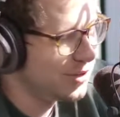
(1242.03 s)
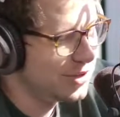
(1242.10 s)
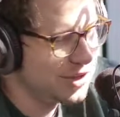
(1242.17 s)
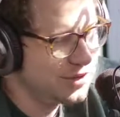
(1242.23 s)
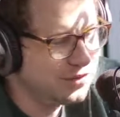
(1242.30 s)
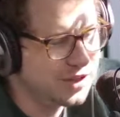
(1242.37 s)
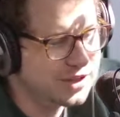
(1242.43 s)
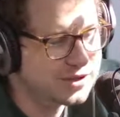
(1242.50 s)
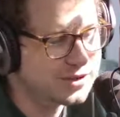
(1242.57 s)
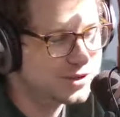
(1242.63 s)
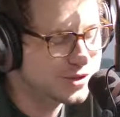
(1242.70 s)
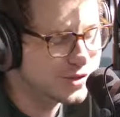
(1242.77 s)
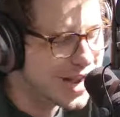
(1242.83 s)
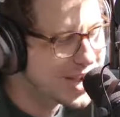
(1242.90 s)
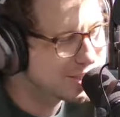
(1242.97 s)
fun
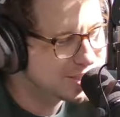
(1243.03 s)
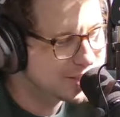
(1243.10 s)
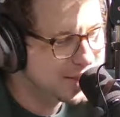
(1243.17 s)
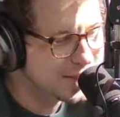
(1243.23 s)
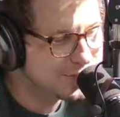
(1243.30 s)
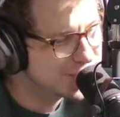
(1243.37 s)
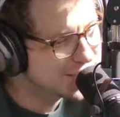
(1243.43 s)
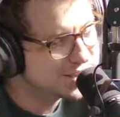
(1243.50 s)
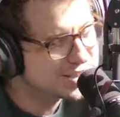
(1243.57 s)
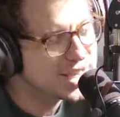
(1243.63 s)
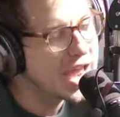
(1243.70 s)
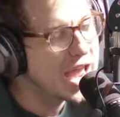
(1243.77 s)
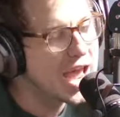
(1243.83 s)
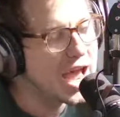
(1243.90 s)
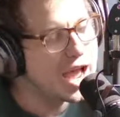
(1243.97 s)
strategy elements.
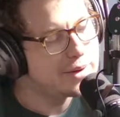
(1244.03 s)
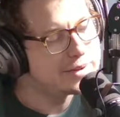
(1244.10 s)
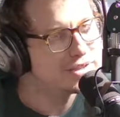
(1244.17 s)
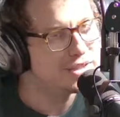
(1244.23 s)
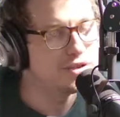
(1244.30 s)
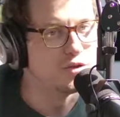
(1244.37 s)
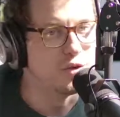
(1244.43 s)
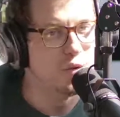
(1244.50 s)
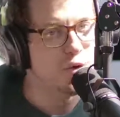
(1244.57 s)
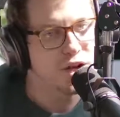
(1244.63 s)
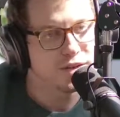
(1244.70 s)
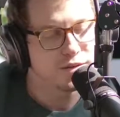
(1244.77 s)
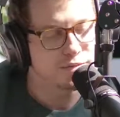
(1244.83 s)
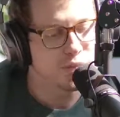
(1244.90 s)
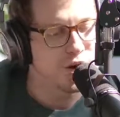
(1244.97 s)
I would say the
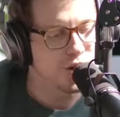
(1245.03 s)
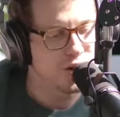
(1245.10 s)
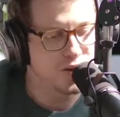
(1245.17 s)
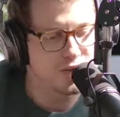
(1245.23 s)
one part